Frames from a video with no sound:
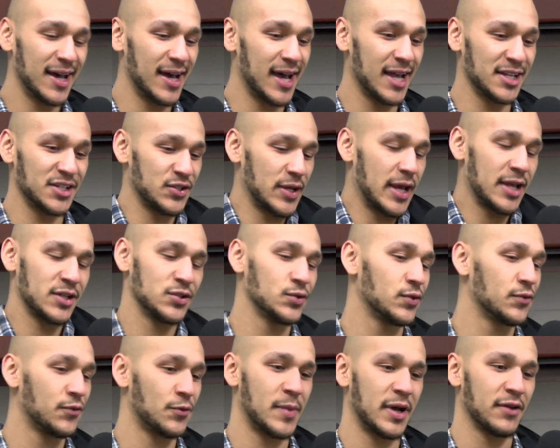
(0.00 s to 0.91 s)
I just I do
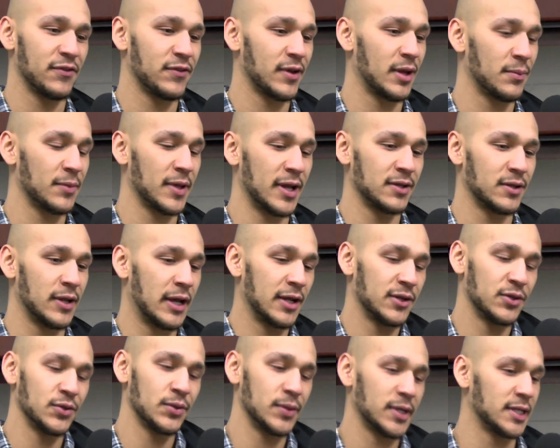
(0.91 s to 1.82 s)
it for my family. I, I
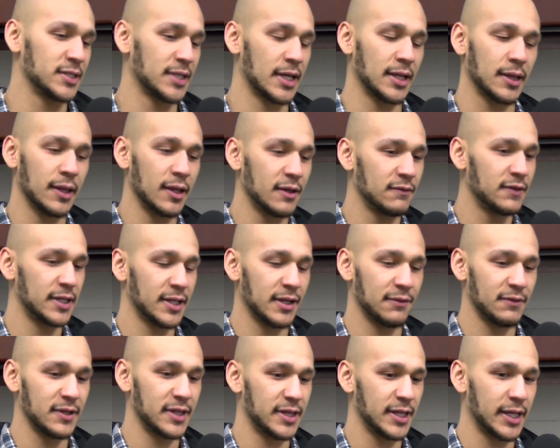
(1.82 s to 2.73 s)
do it because I love it and
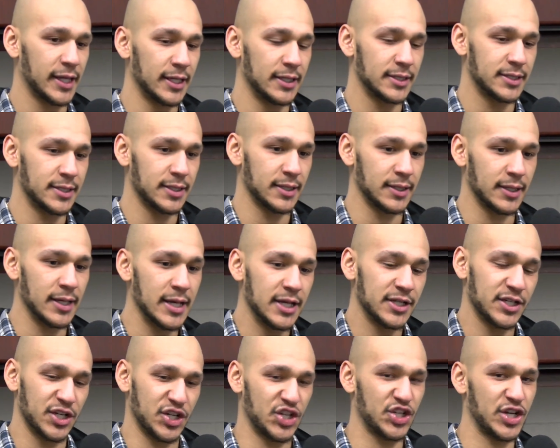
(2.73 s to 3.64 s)
everything, and to
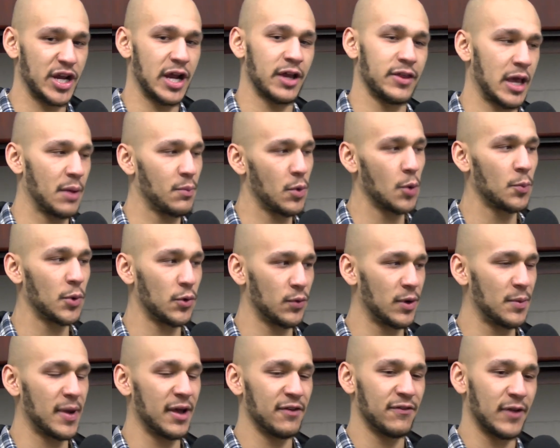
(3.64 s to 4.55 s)
to share that moment
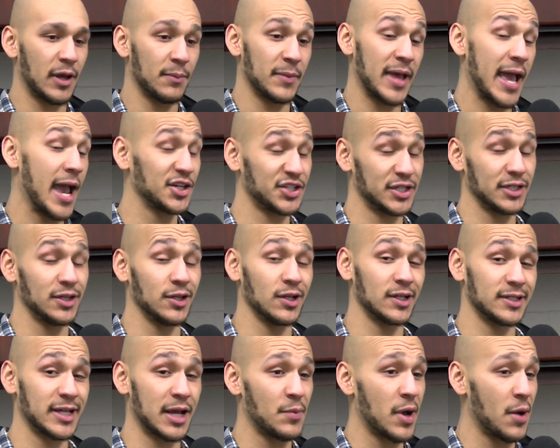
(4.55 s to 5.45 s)
with my family. I actually
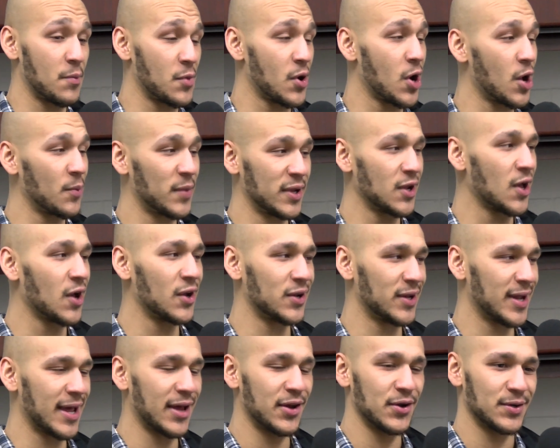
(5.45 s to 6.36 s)
looked at my mom and
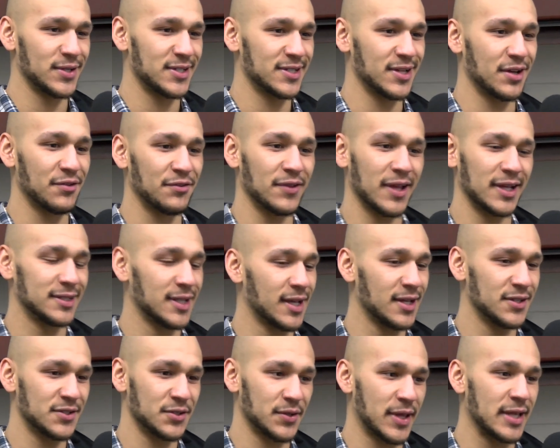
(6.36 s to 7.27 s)
nodded at her and stuff like
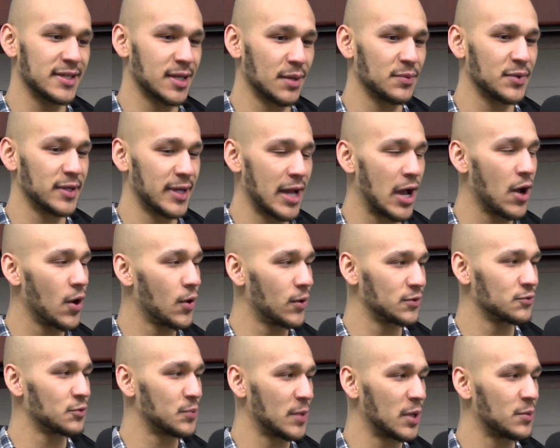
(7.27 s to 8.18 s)
that. So that's something I
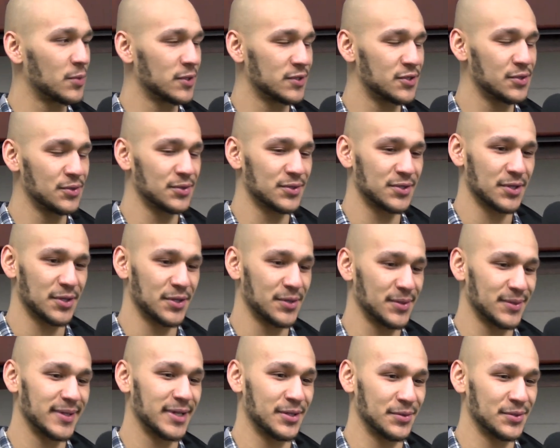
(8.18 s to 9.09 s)
always remember too. So
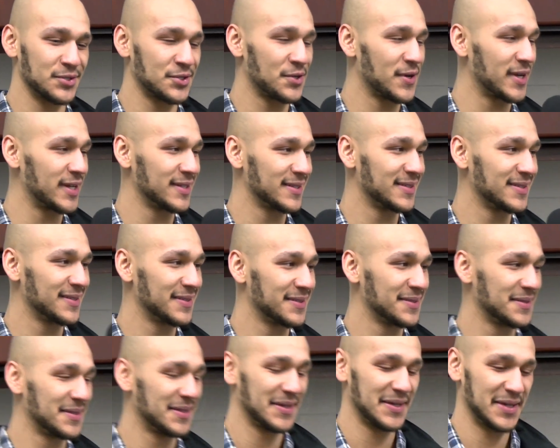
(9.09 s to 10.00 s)
it was great. That's
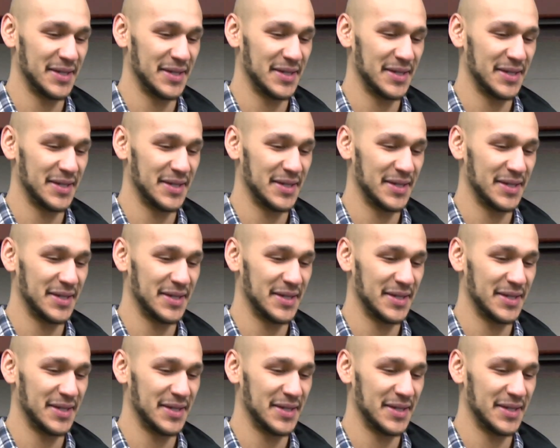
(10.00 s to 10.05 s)
cool,